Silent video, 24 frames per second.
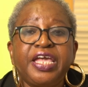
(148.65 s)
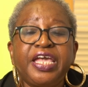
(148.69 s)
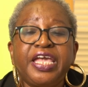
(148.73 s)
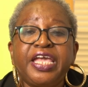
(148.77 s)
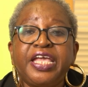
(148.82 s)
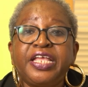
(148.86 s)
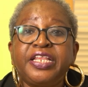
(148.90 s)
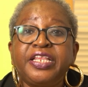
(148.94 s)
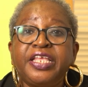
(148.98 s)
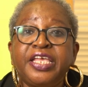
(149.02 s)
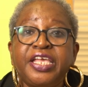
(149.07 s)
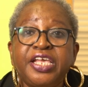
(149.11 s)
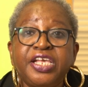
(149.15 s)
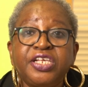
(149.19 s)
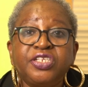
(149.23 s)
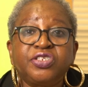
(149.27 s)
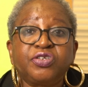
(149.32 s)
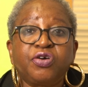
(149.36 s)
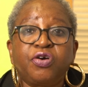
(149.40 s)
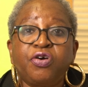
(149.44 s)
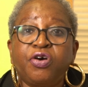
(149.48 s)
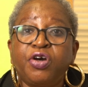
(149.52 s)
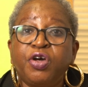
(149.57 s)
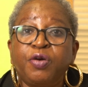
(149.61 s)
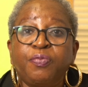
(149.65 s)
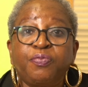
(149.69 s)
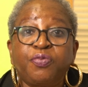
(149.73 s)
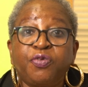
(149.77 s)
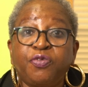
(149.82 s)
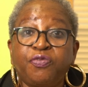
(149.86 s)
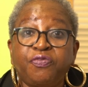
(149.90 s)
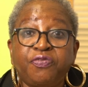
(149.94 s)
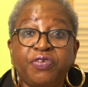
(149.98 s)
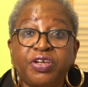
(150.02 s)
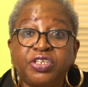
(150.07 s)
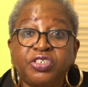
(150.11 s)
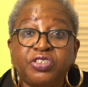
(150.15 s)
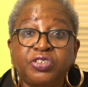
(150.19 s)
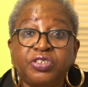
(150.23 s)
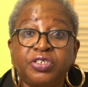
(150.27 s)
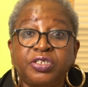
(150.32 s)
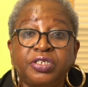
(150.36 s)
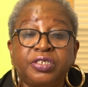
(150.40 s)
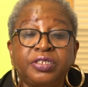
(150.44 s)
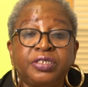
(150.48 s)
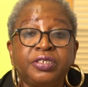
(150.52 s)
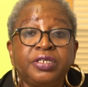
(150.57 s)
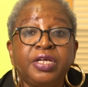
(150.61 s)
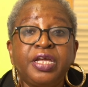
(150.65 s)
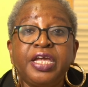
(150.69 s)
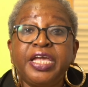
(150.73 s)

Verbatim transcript: in his or her professional,